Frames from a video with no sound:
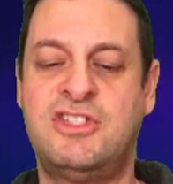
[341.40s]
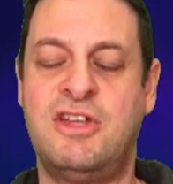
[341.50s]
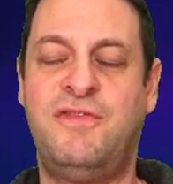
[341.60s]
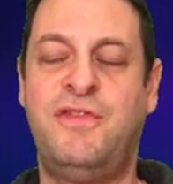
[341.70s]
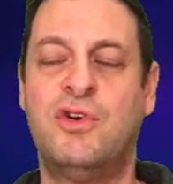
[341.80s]
just
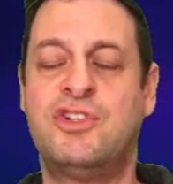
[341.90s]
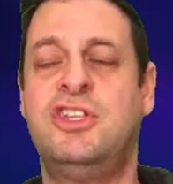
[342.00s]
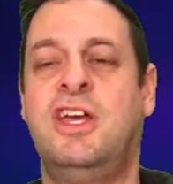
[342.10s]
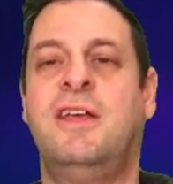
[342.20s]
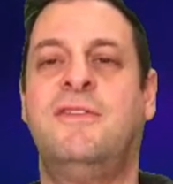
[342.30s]

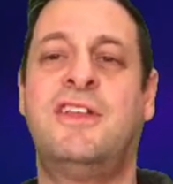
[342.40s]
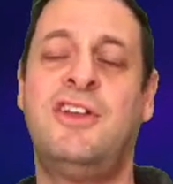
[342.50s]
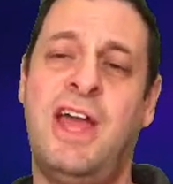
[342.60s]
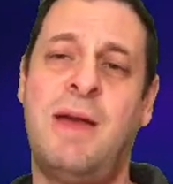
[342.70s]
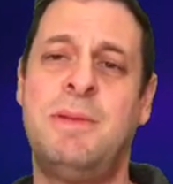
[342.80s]
unfortunate. If the
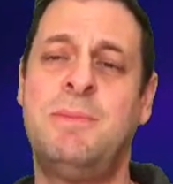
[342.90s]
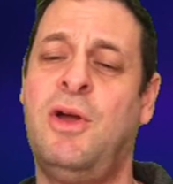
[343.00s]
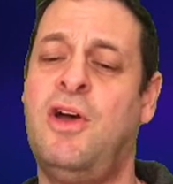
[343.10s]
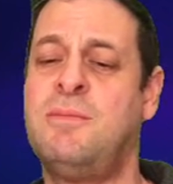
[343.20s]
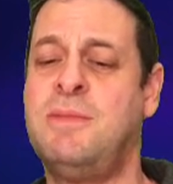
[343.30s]
guy hadn't been
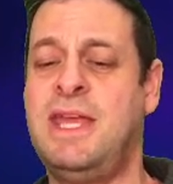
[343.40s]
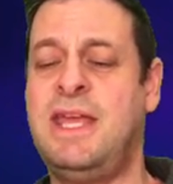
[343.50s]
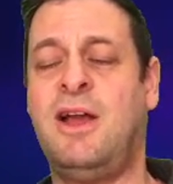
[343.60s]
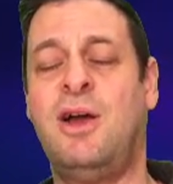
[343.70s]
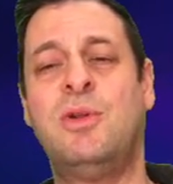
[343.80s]
behind
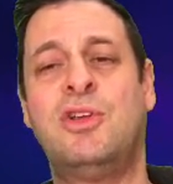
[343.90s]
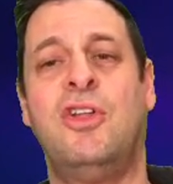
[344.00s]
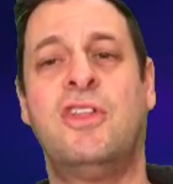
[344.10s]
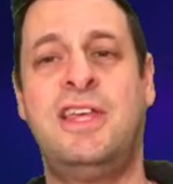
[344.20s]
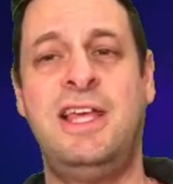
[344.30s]
me, I would have
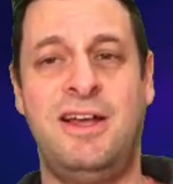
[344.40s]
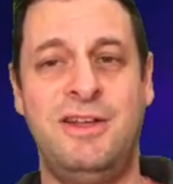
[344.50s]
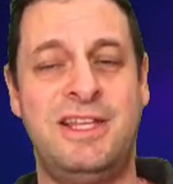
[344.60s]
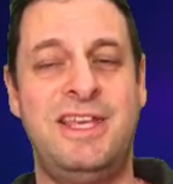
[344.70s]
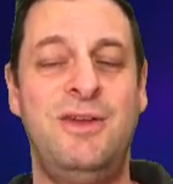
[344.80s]
got the kill.
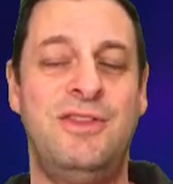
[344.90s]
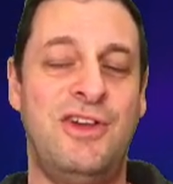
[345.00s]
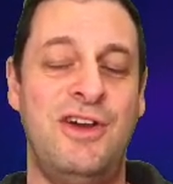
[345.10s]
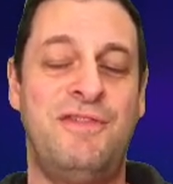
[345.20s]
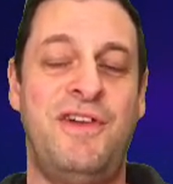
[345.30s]
I'd have killed the
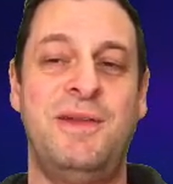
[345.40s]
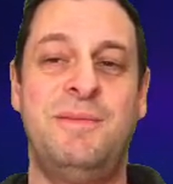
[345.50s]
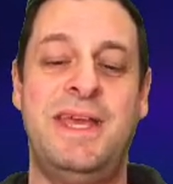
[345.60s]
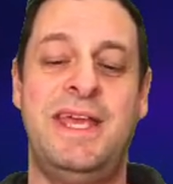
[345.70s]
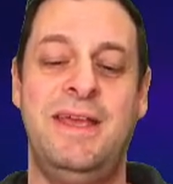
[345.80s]
guy in front of
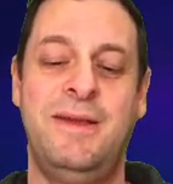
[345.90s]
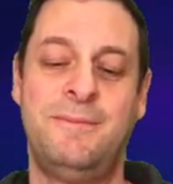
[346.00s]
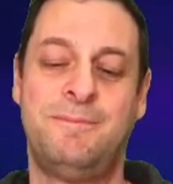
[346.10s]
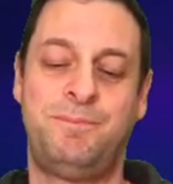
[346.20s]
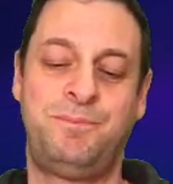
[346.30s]
me.
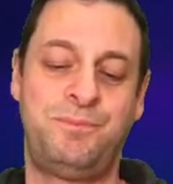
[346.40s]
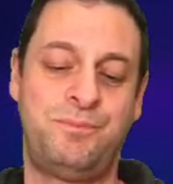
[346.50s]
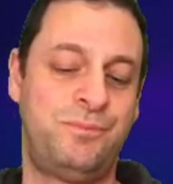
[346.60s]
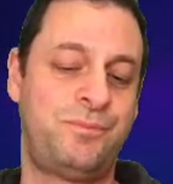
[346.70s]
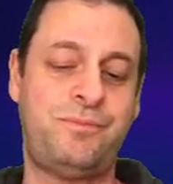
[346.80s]

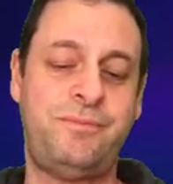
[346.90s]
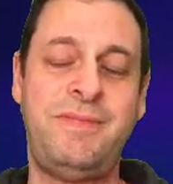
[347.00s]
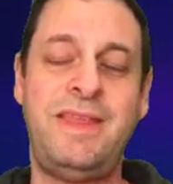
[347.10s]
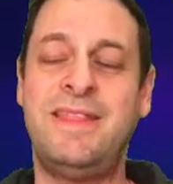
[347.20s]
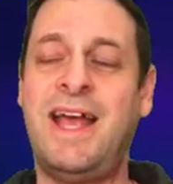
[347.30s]

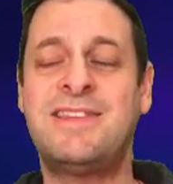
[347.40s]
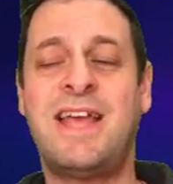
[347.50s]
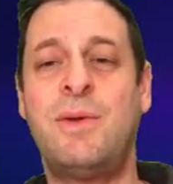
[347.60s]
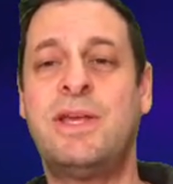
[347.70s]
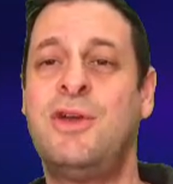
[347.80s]
That's
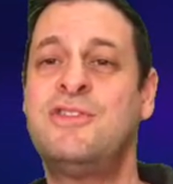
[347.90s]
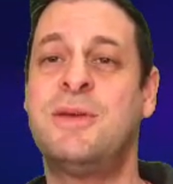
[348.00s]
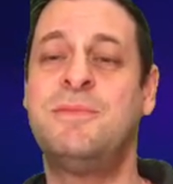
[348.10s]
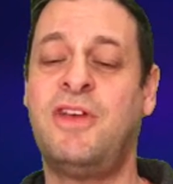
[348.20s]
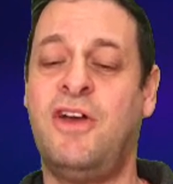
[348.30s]
how it goes
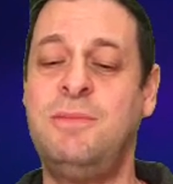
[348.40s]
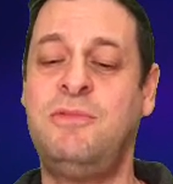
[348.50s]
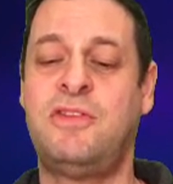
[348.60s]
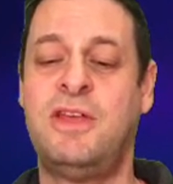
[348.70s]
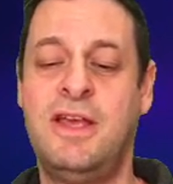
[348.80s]

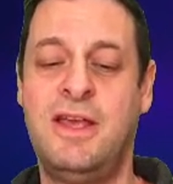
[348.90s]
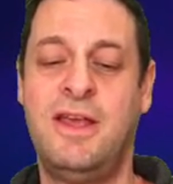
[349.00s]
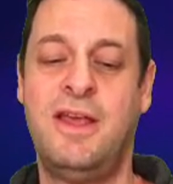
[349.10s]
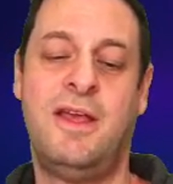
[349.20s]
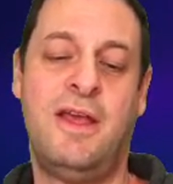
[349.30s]
sometimes.
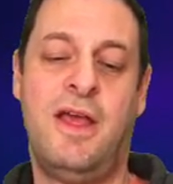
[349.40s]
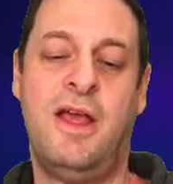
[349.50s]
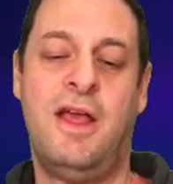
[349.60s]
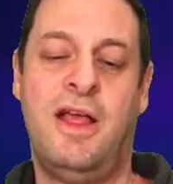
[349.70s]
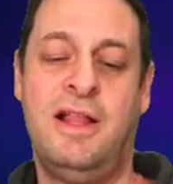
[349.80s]

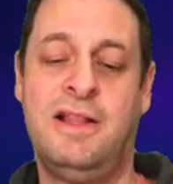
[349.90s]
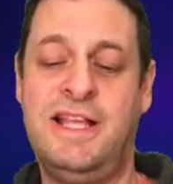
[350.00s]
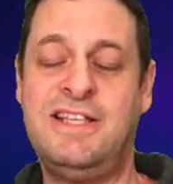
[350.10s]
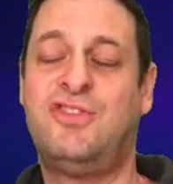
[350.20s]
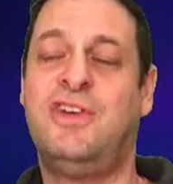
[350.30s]

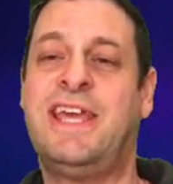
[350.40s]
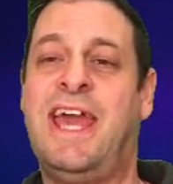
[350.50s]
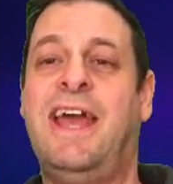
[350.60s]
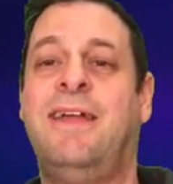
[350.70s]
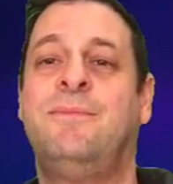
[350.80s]
Let's try and
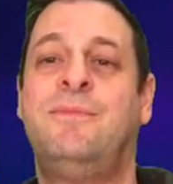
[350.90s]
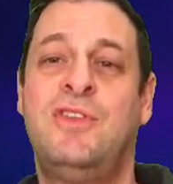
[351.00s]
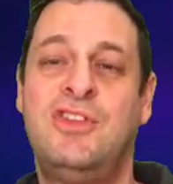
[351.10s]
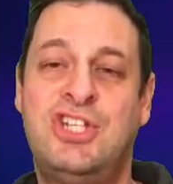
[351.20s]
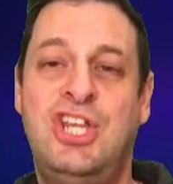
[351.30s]
get
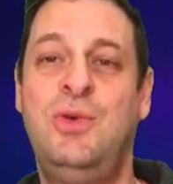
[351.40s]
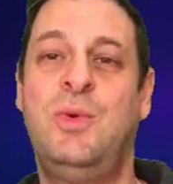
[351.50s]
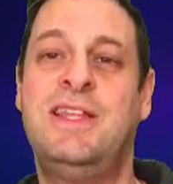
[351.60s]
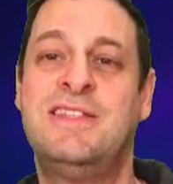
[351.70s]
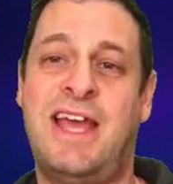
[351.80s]
two
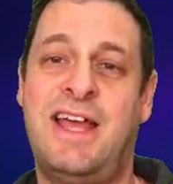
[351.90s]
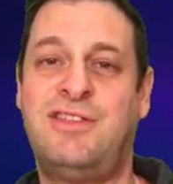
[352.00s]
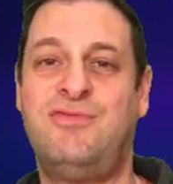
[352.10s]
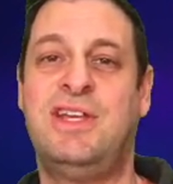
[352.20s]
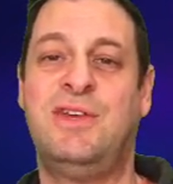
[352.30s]
wins out of
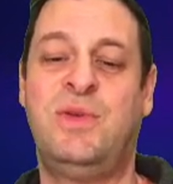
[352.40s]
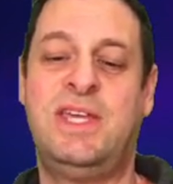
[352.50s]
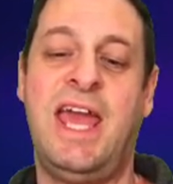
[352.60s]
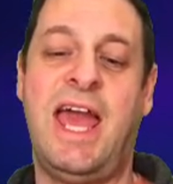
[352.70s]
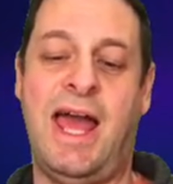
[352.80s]
three if we
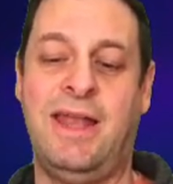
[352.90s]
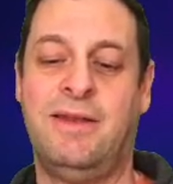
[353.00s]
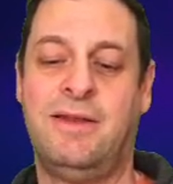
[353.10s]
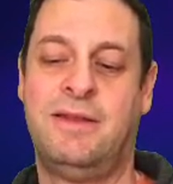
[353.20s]
can.